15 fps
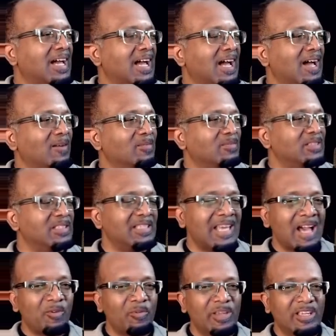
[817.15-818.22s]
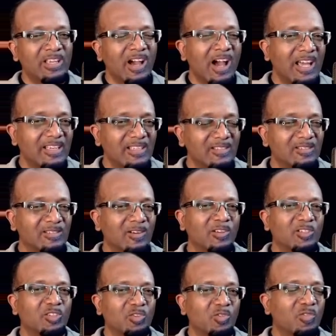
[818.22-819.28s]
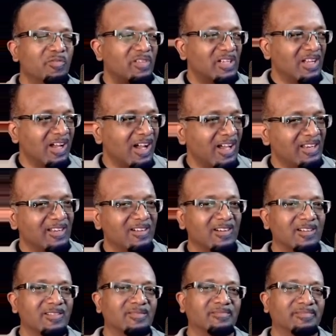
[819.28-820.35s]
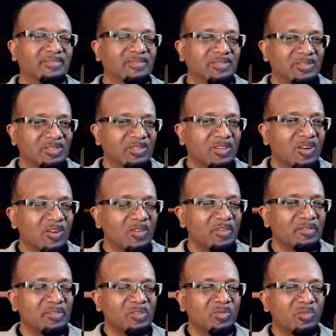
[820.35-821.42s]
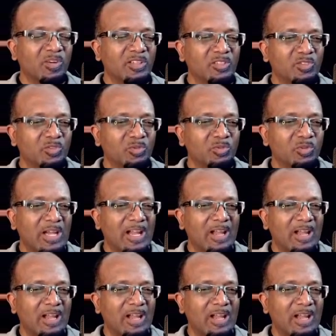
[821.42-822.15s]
Um, Yahweh God or Jehovah God or however you want to.